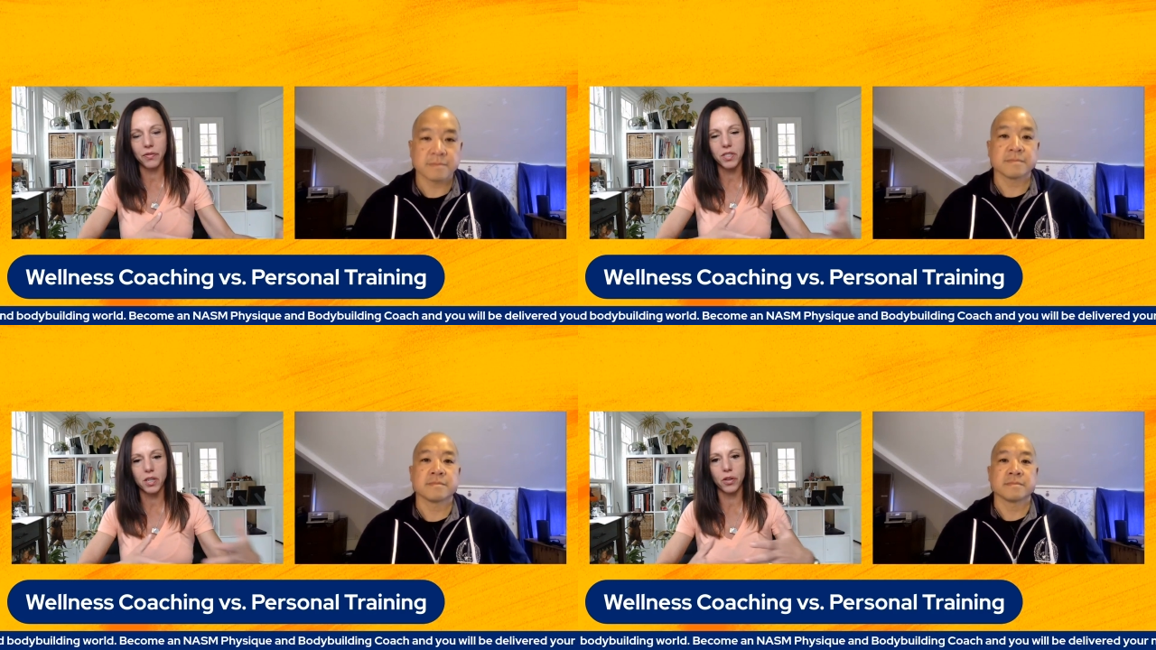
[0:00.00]

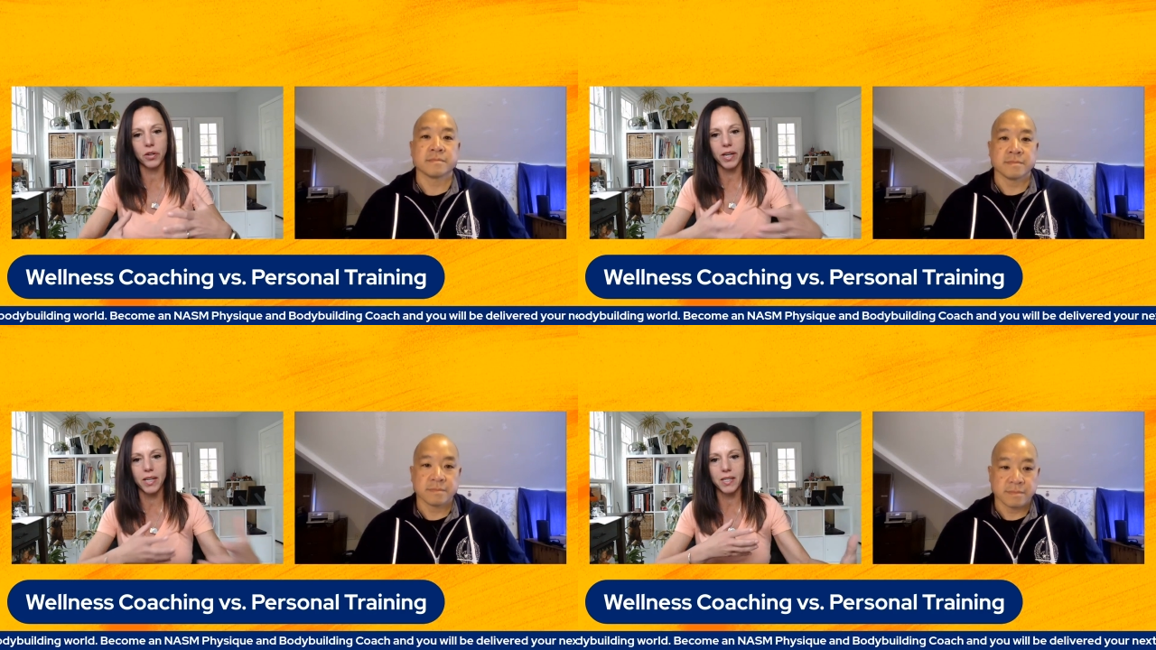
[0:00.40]
Speaker 1: So there
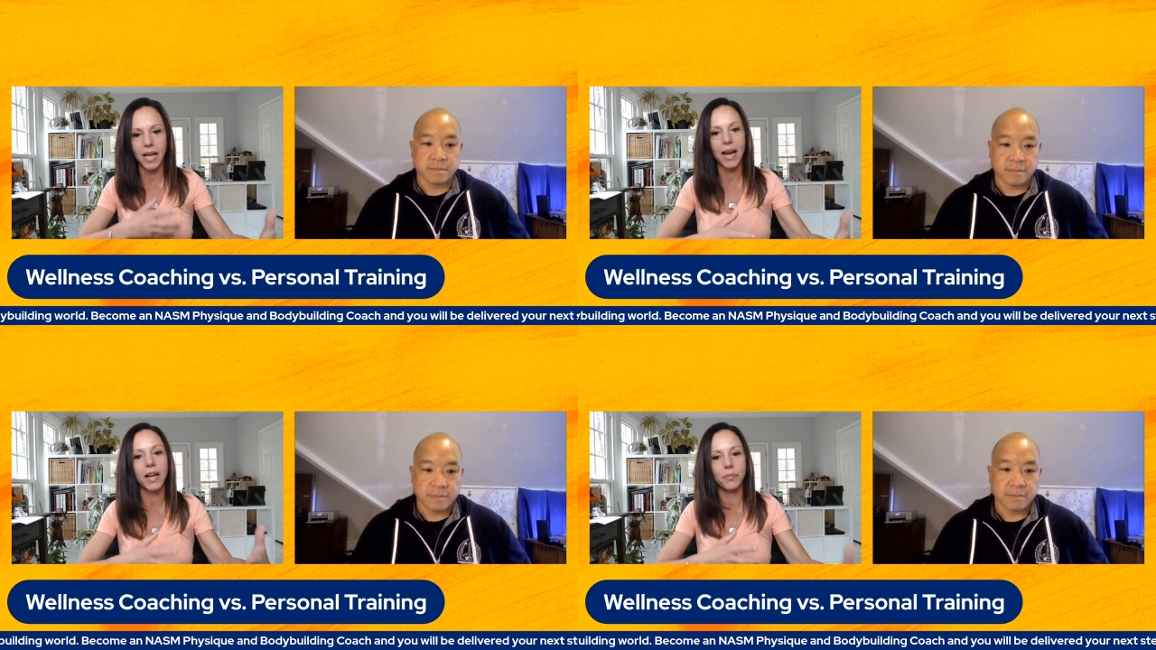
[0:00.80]
is
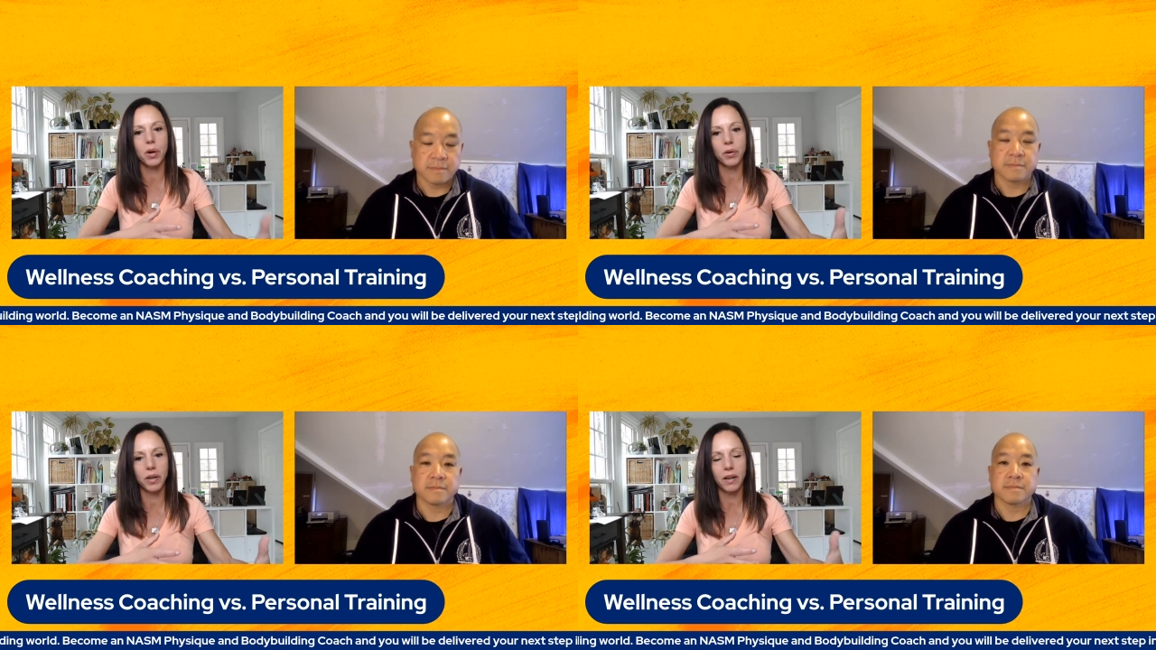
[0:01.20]
that
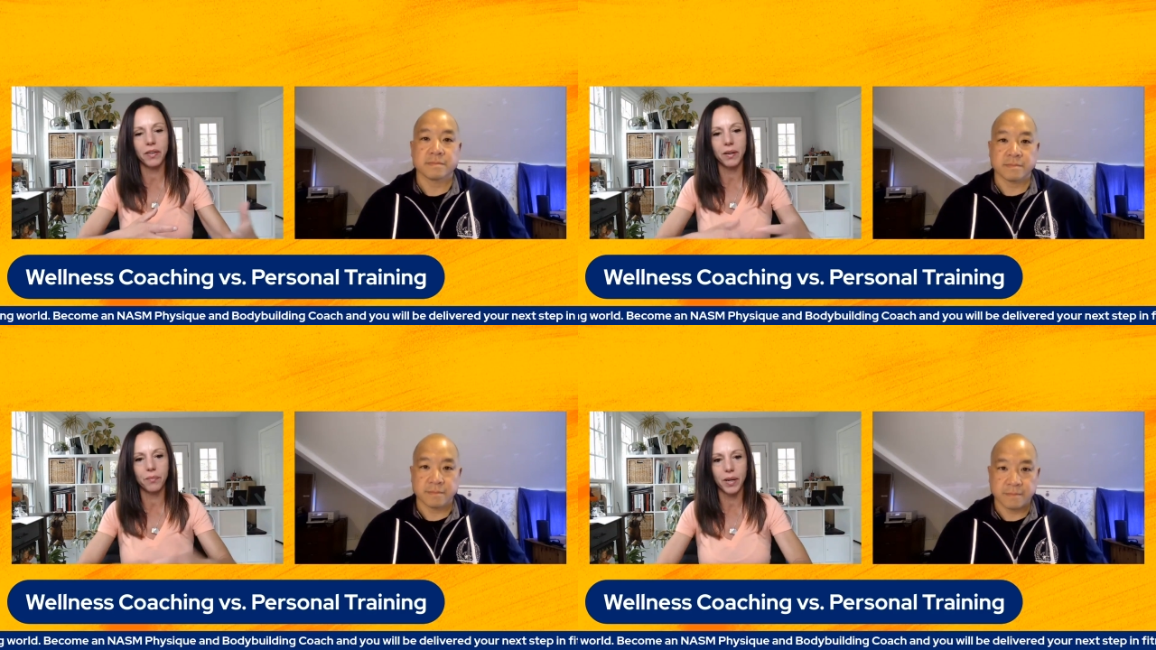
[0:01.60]
component of
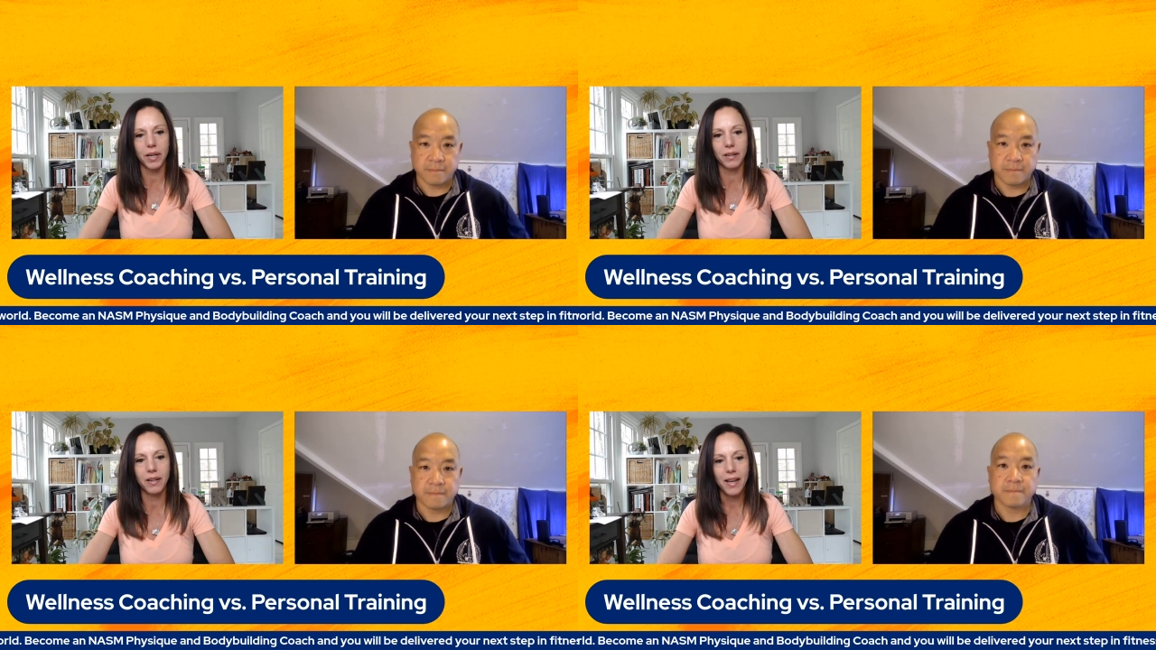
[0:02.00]
it, but